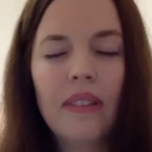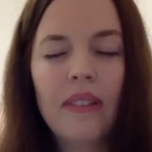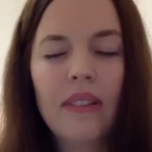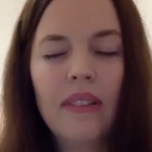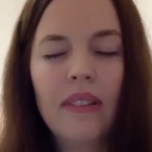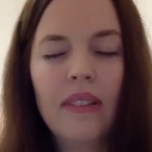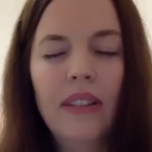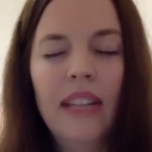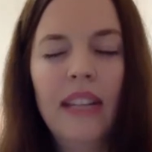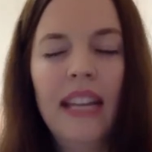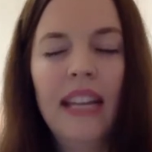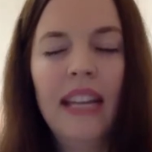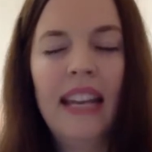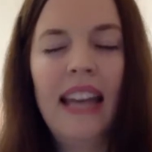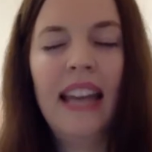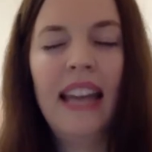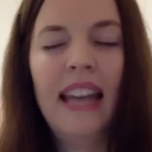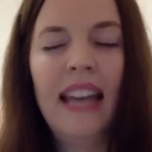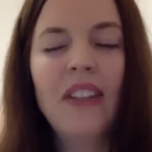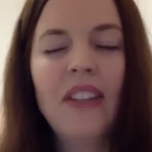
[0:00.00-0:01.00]
We
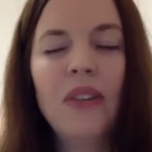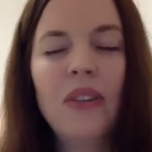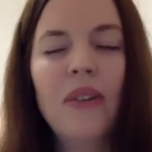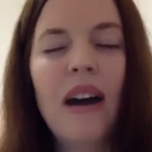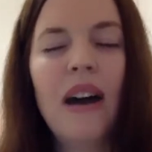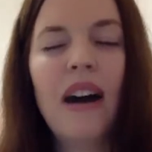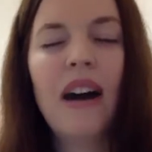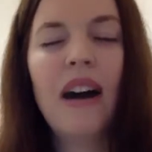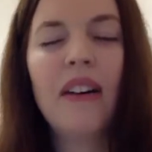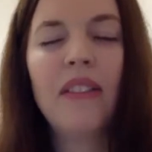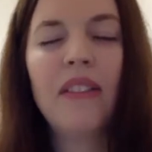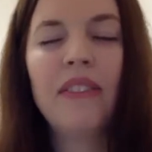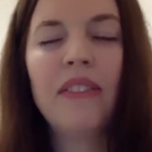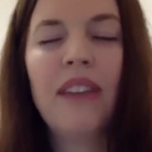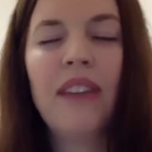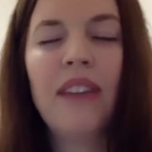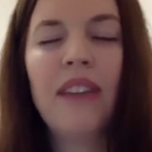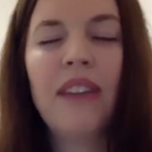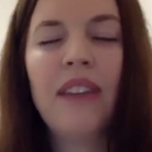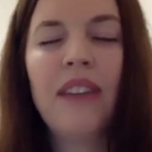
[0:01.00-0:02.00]
connect to our
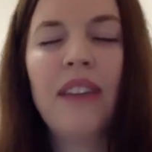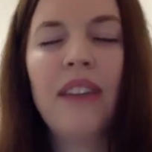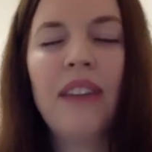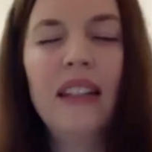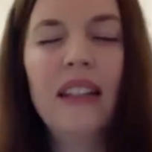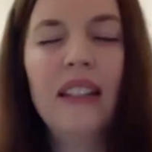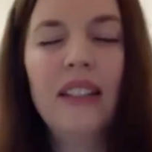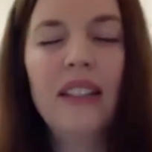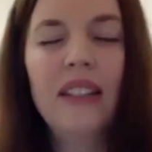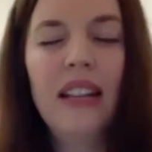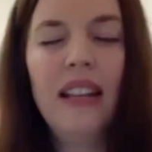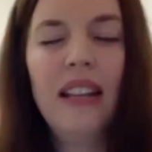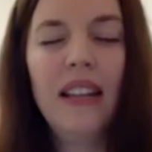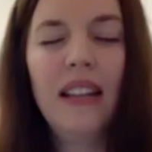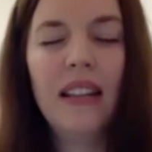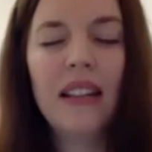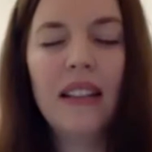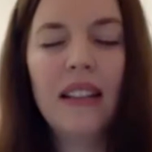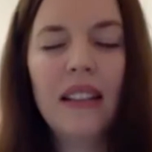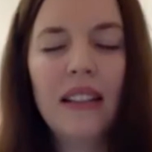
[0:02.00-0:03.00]
feminine energy,
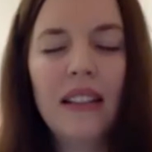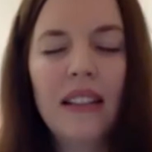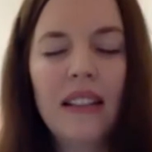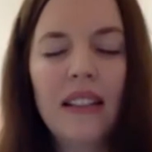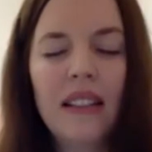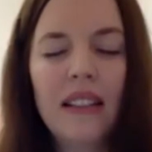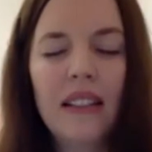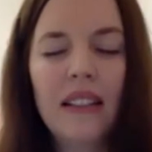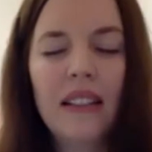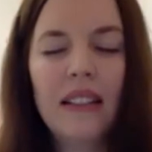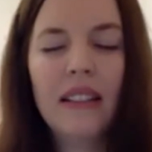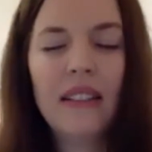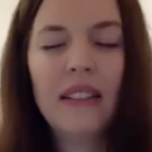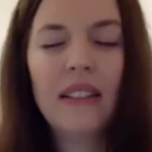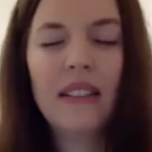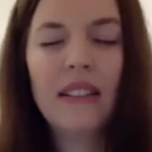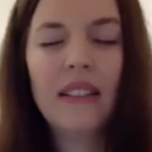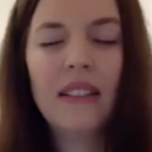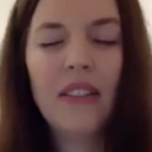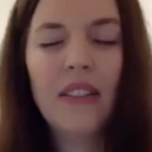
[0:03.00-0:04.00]

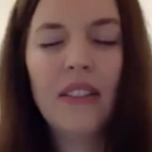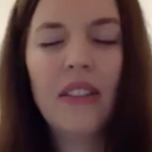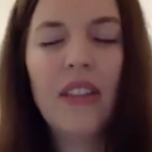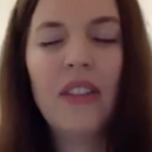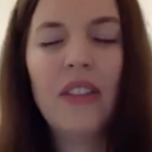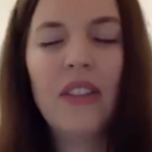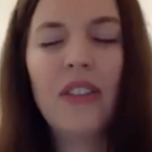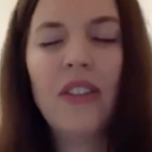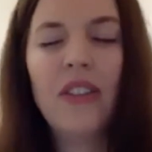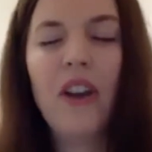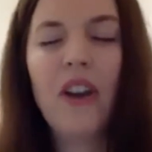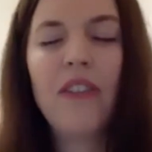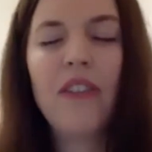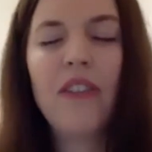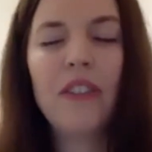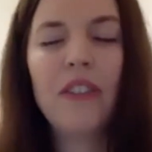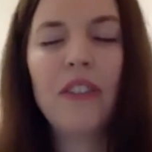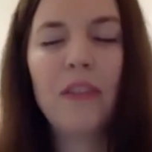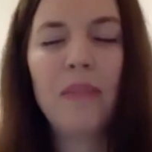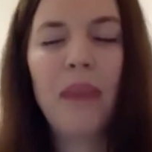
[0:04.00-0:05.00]
to the
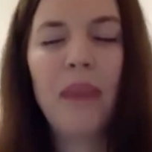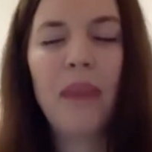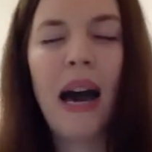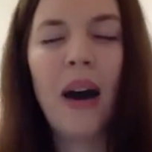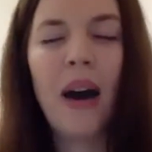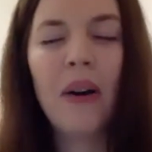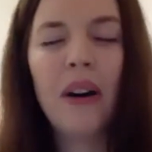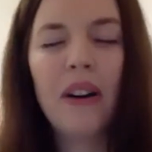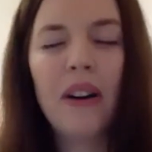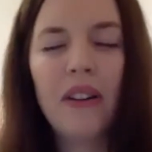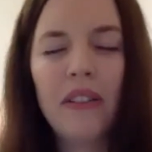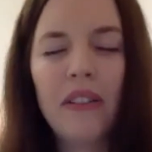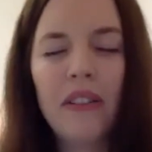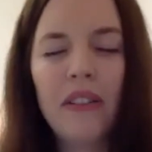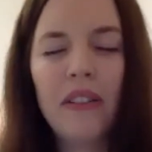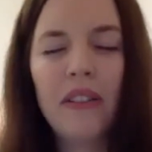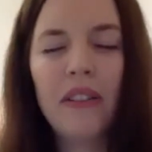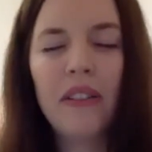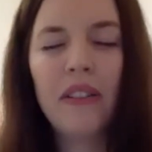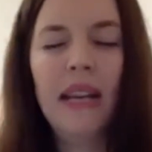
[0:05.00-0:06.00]
soft power of
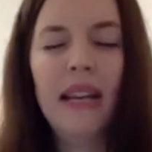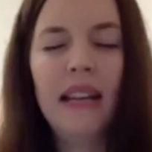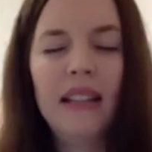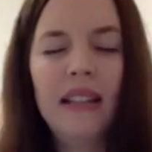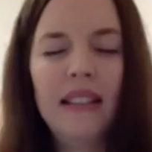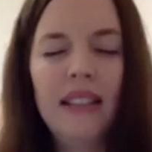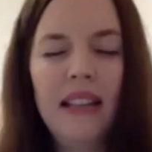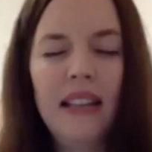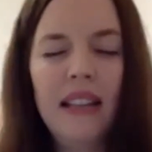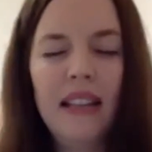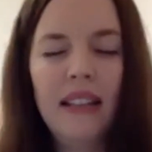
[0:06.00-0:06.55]
femininity.